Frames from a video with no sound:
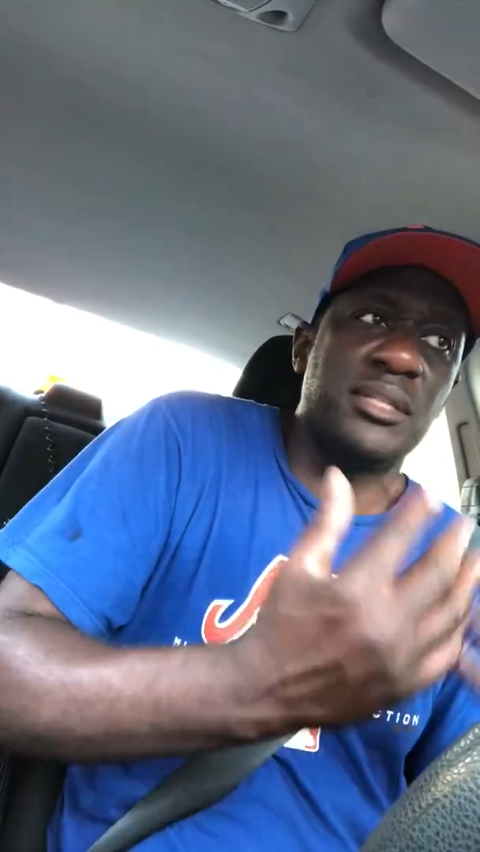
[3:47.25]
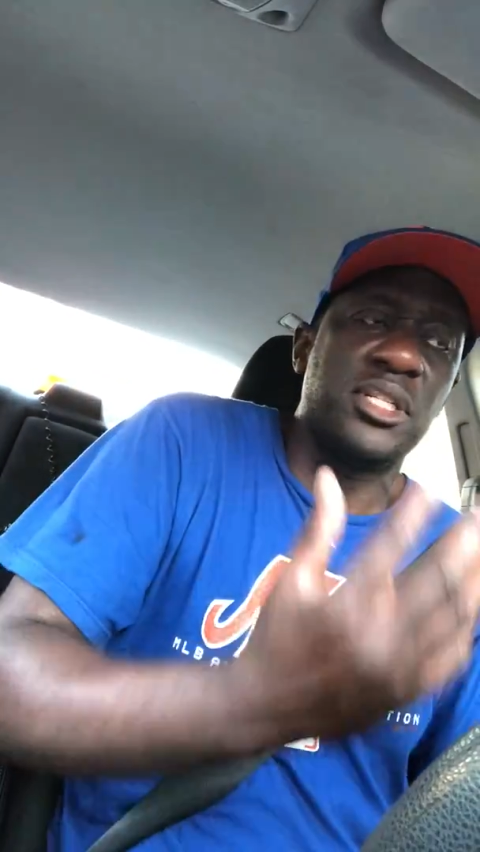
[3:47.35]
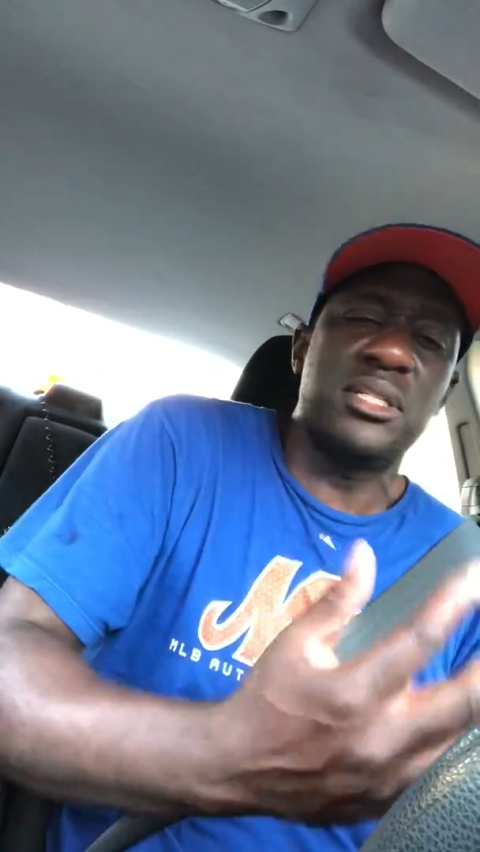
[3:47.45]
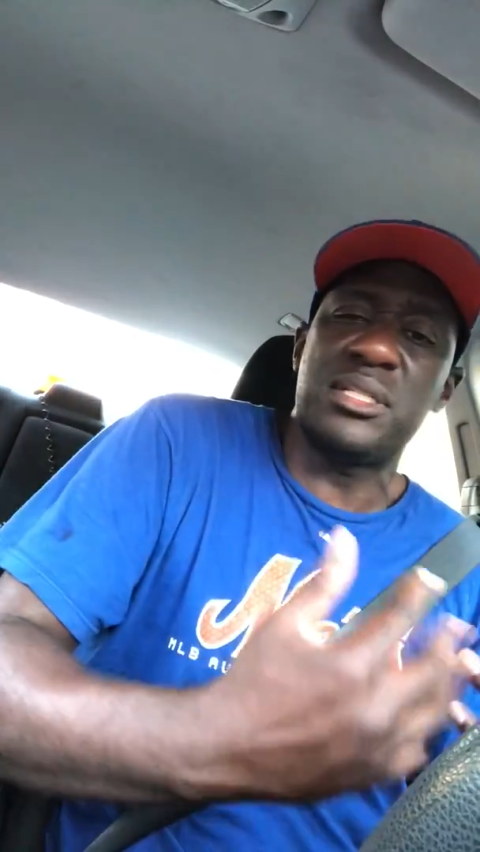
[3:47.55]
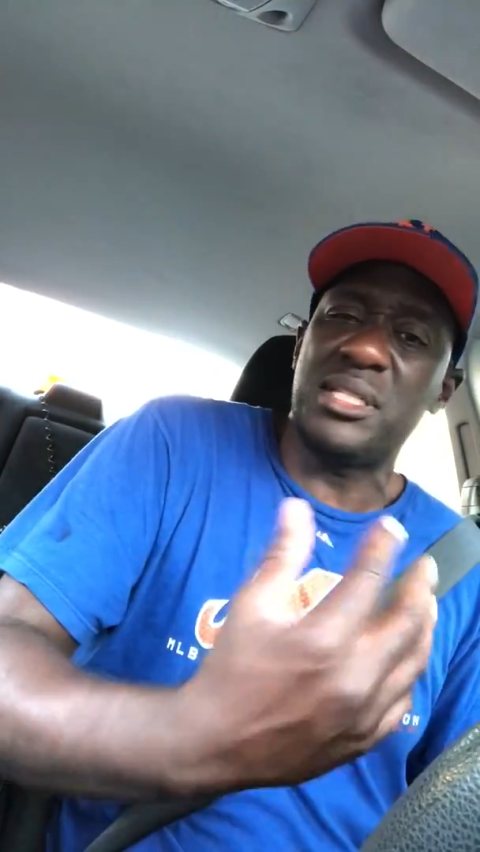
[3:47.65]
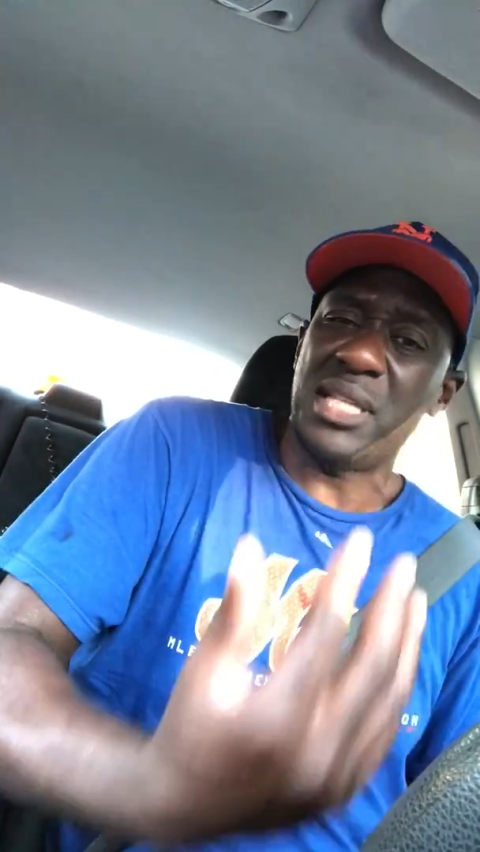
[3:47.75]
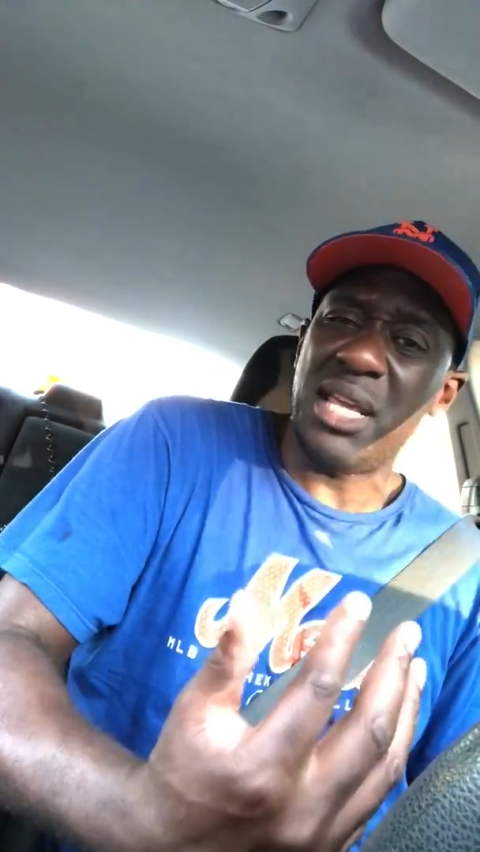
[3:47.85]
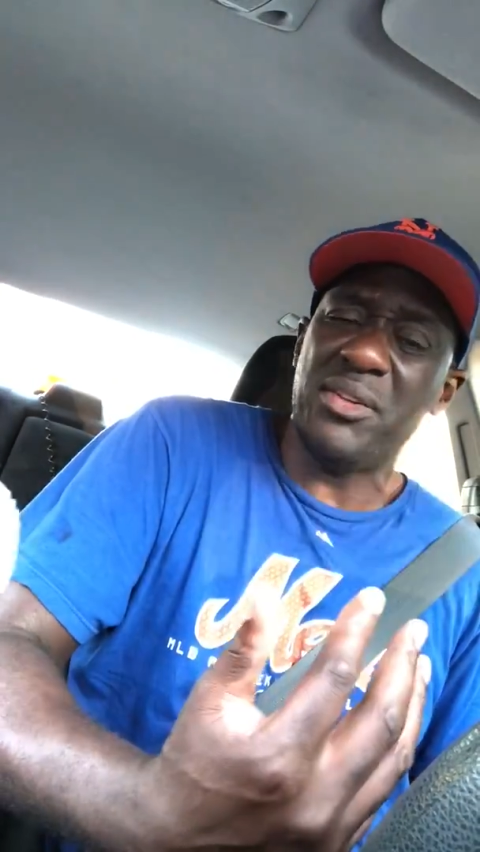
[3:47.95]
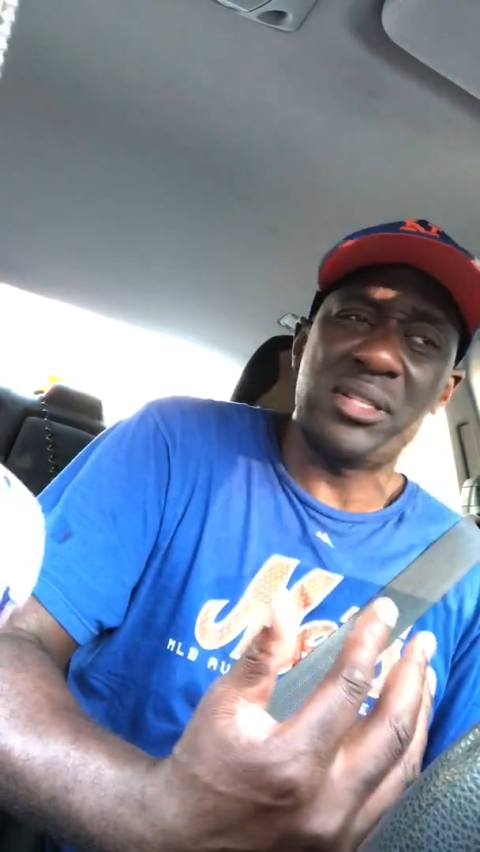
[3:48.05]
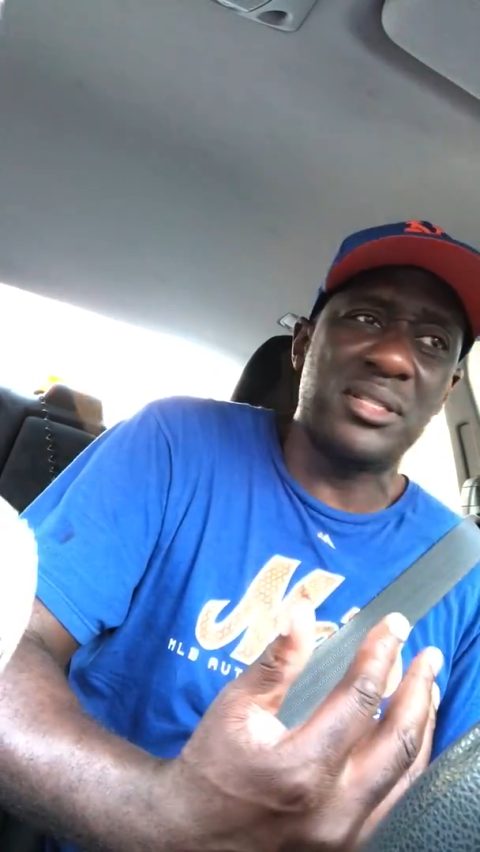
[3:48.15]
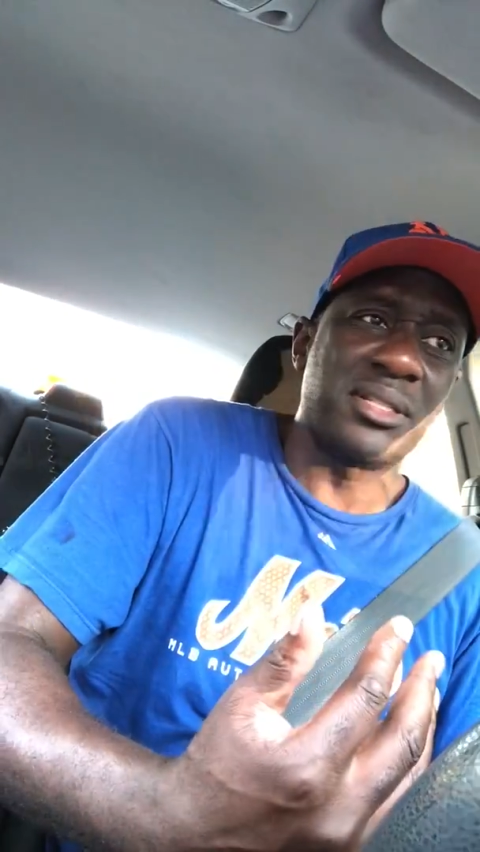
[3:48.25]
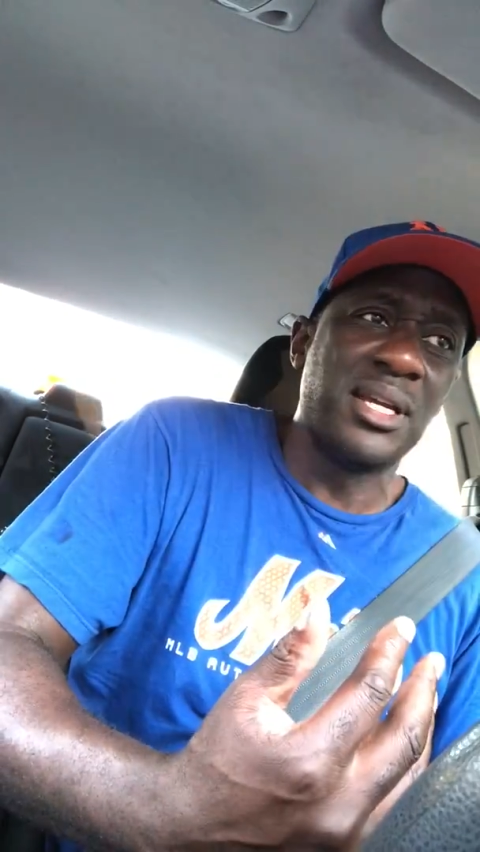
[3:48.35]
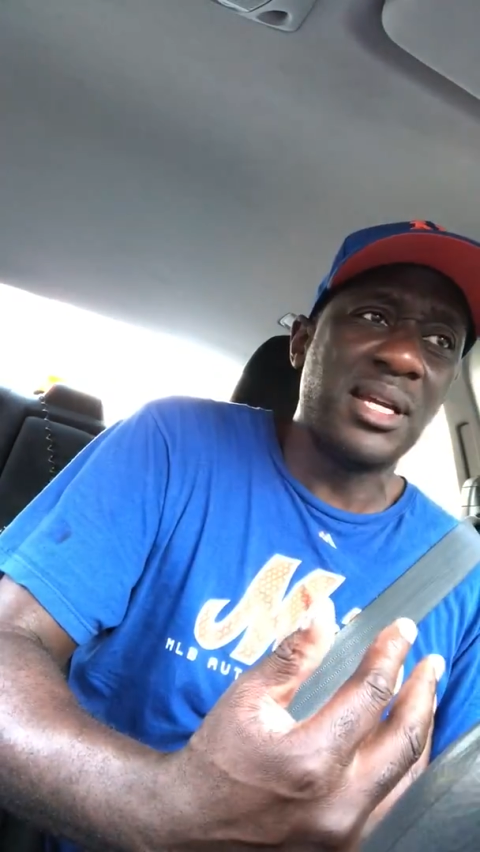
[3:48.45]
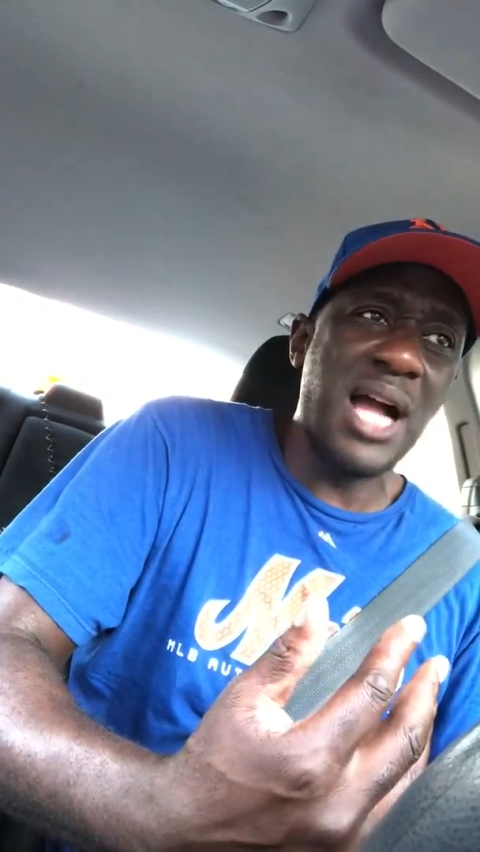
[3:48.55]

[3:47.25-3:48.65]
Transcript: And Jesus is hearing this